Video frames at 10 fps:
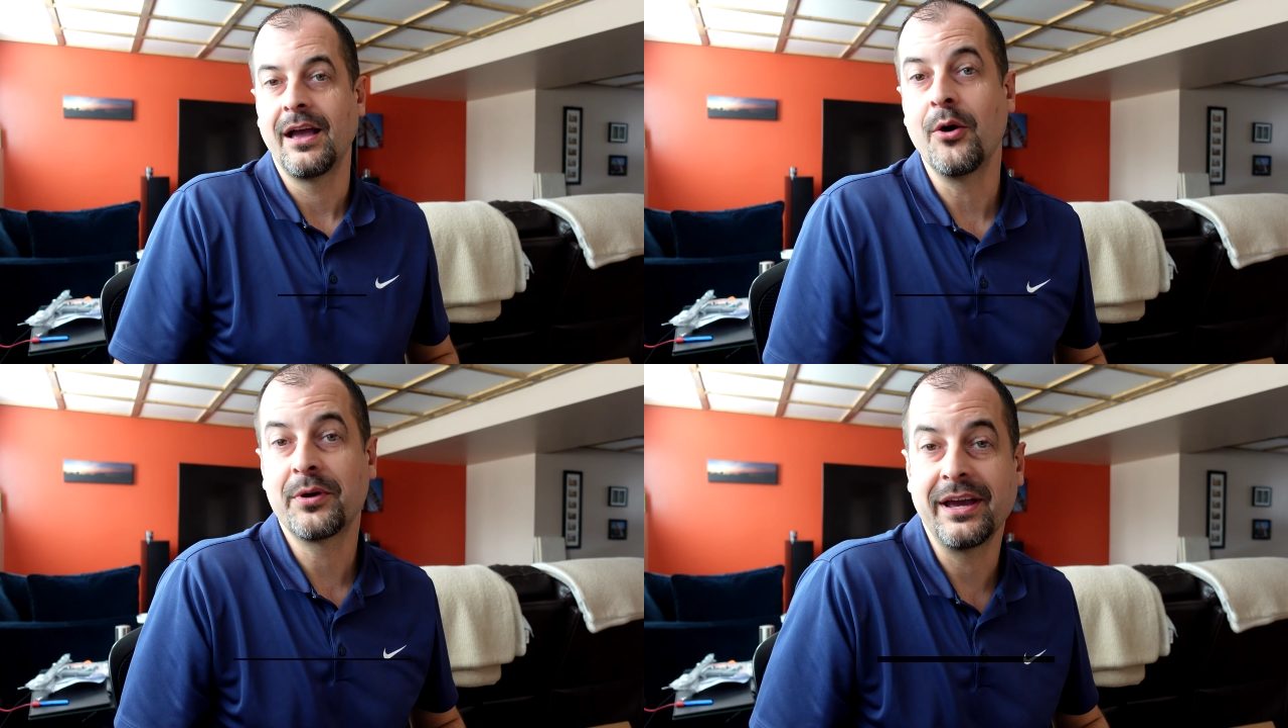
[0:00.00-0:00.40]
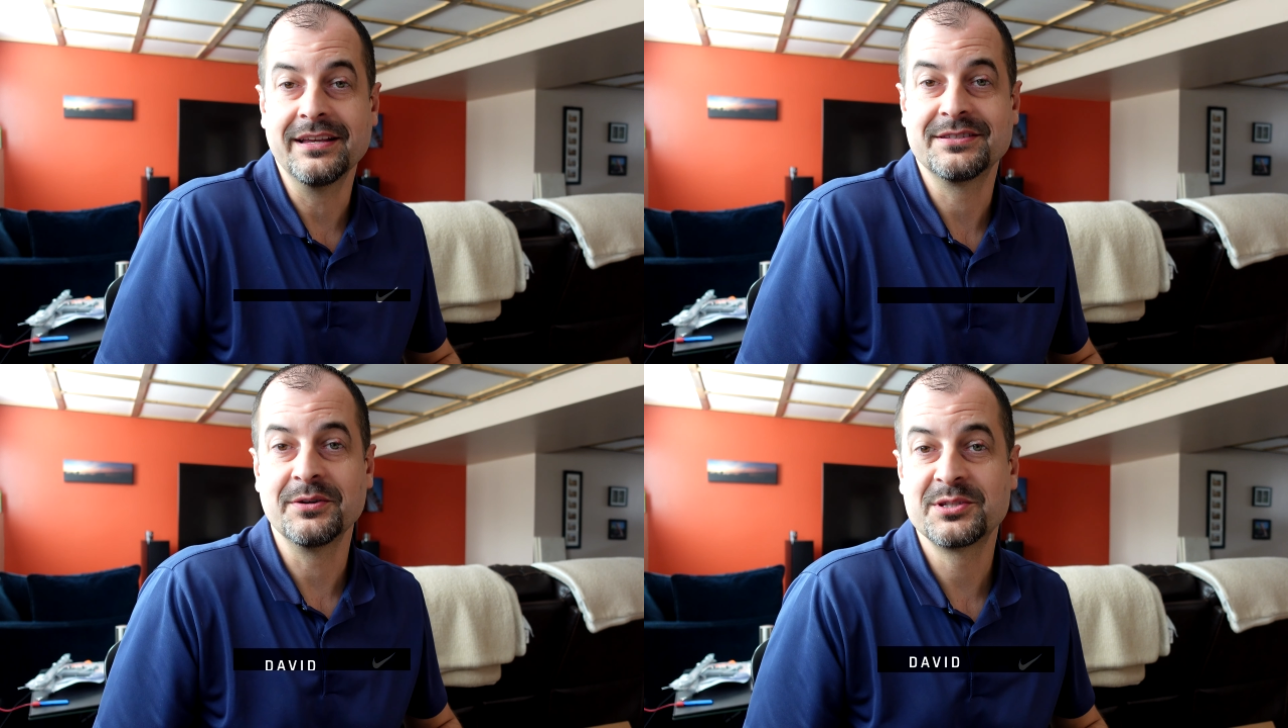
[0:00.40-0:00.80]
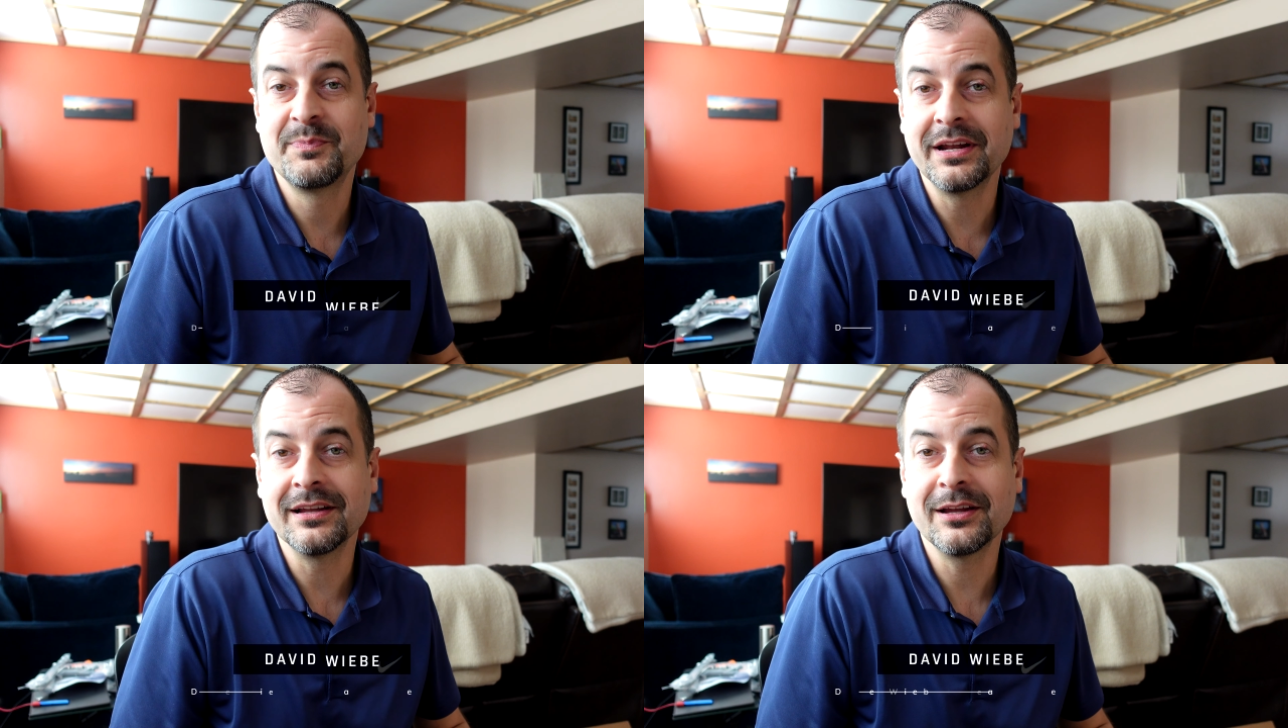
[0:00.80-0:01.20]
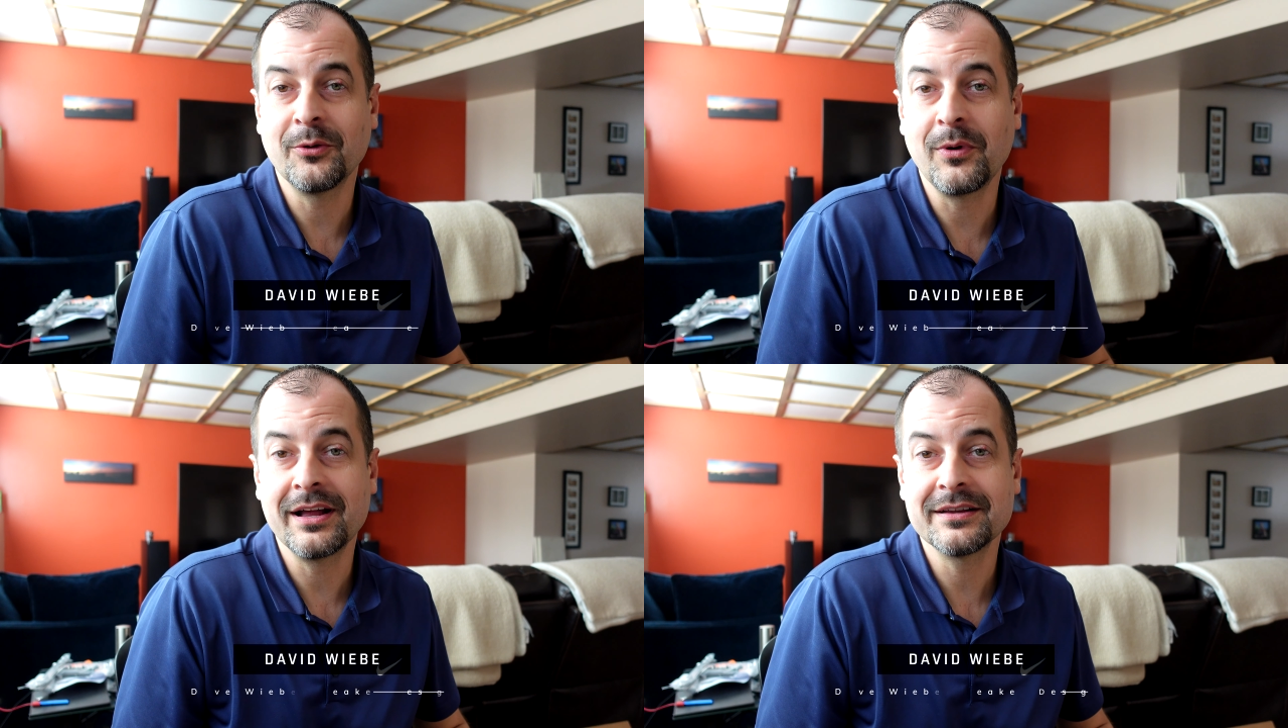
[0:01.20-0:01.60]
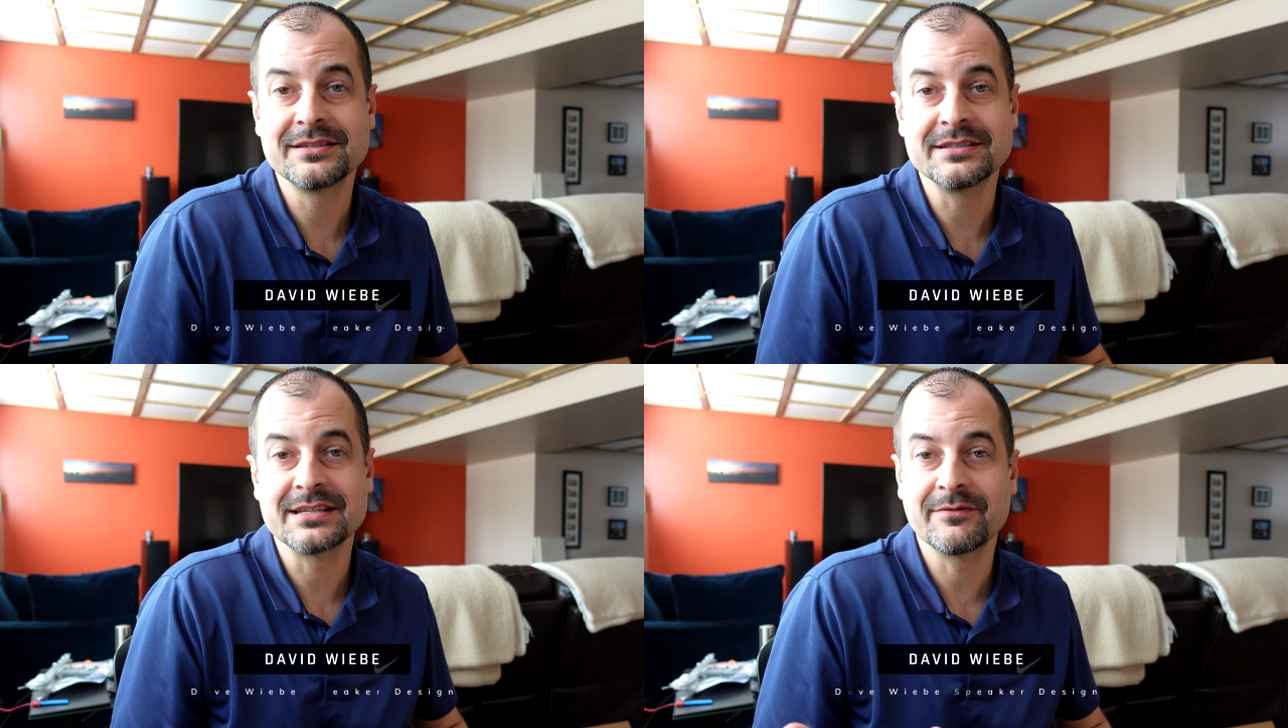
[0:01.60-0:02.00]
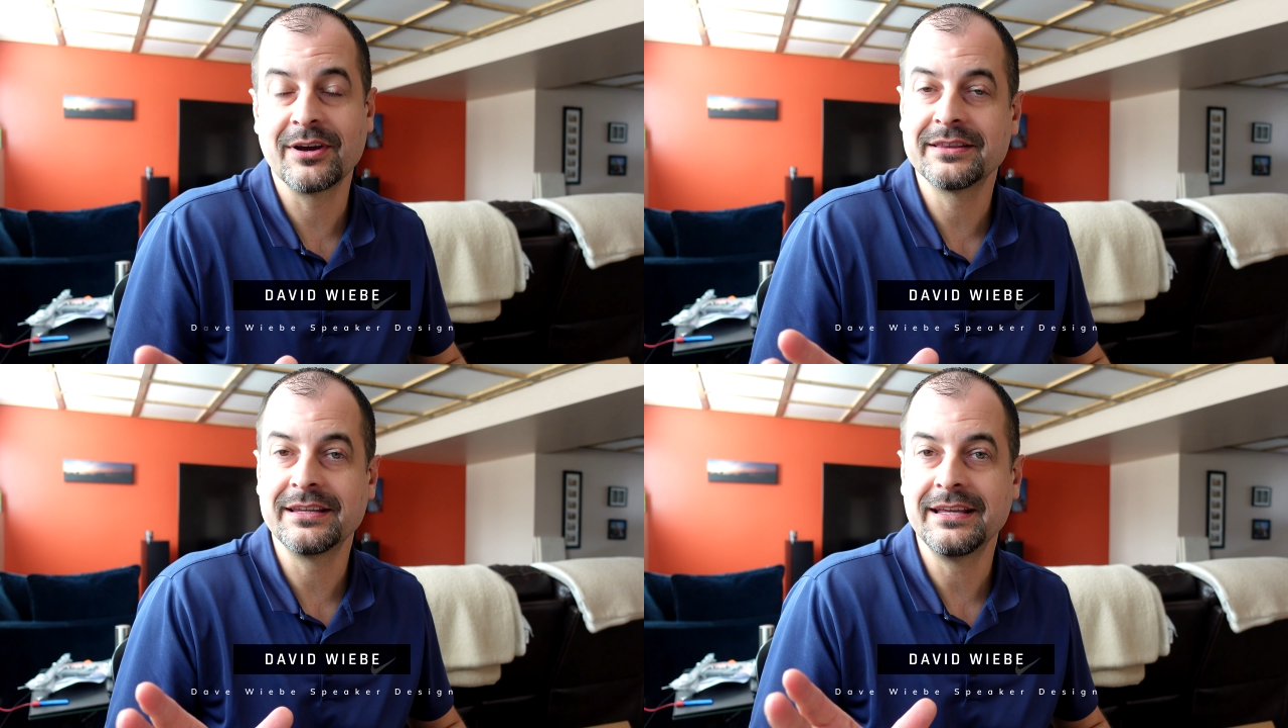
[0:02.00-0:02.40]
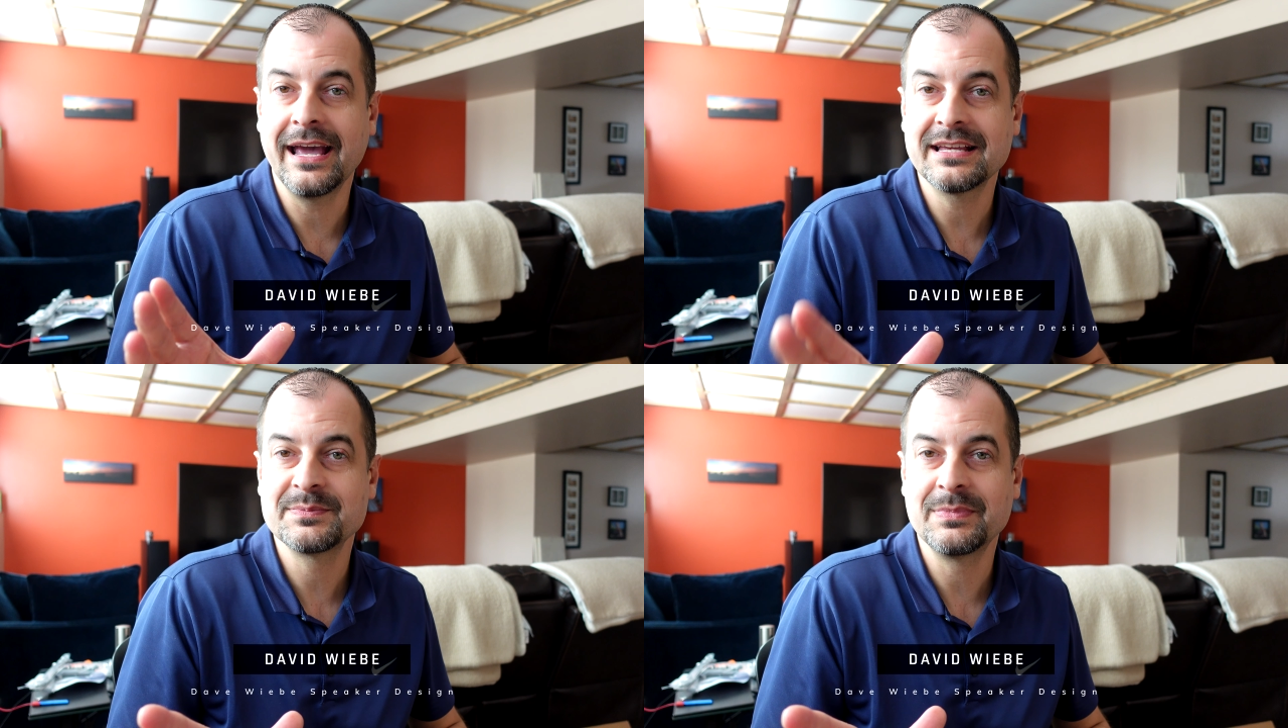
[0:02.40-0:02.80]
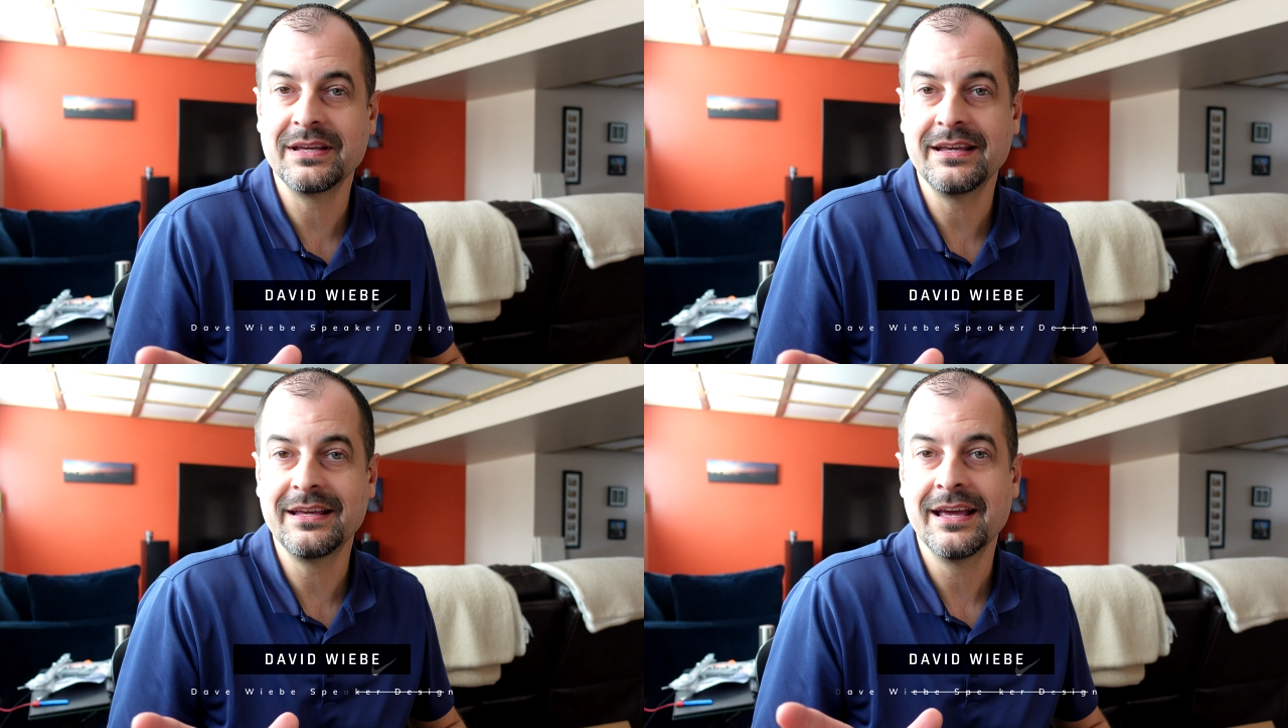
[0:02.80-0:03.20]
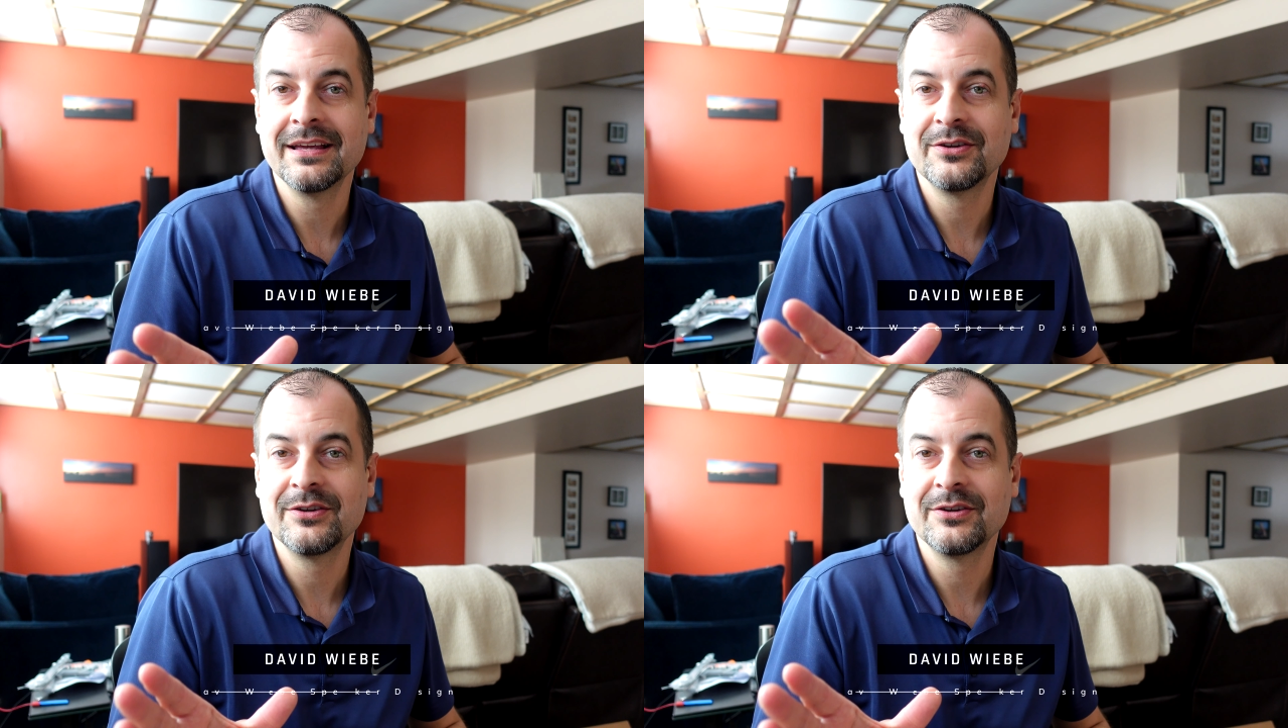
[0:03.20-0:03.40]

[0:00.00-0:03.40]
Okay, so it's been a little while since I've got the SB